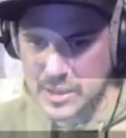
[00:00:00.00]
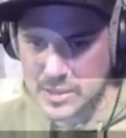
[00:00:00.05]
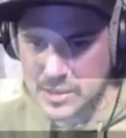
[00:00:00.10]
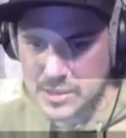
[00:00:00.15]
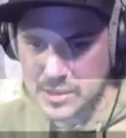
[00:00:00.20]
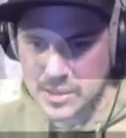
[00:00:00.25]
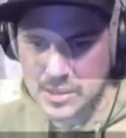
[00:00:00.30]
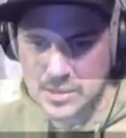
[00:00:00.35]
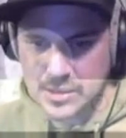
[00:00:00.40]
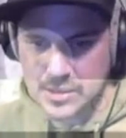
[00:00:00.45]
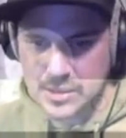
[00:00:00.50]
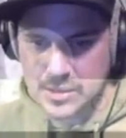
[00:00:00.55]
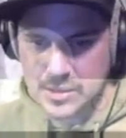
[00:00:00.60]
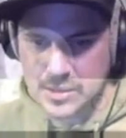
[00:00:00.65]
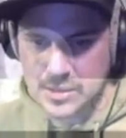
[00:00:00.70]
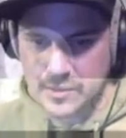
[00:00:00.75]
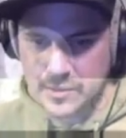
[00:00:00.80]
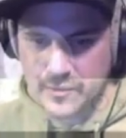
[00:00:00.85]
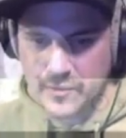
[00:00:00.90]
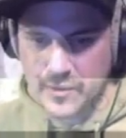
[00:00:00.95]
is
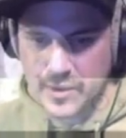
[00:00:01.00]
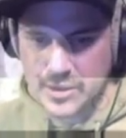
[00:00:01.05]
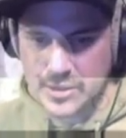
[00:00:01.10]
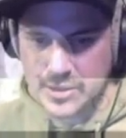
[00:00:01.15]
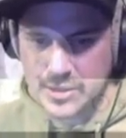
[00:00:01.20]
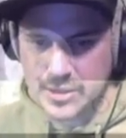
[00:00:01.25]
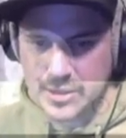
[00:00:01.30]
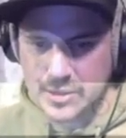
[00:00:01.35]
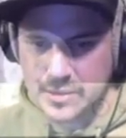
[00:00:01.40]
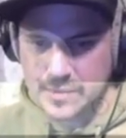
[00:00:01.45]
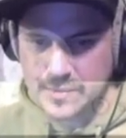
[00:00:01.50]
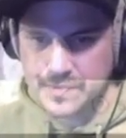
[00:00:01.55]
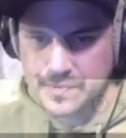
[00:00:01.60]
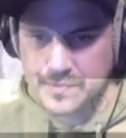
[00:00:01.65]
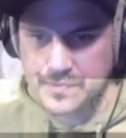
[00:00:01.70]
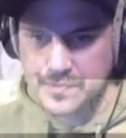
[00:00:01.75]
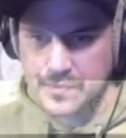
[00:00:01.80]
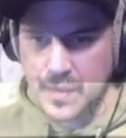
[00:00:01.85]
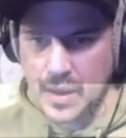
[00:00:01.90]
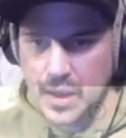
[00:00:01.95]
this function.
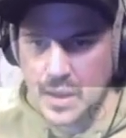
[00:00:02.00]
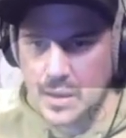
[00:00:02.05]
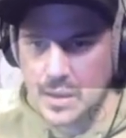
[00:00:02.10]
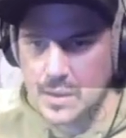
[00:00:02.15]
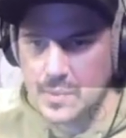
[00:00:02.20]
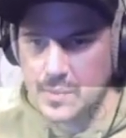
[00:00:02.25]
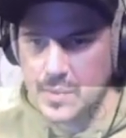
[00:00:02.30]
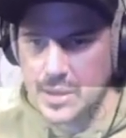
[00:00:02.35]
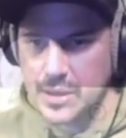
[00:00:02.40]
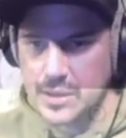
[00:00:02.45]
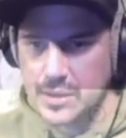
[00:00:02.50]
but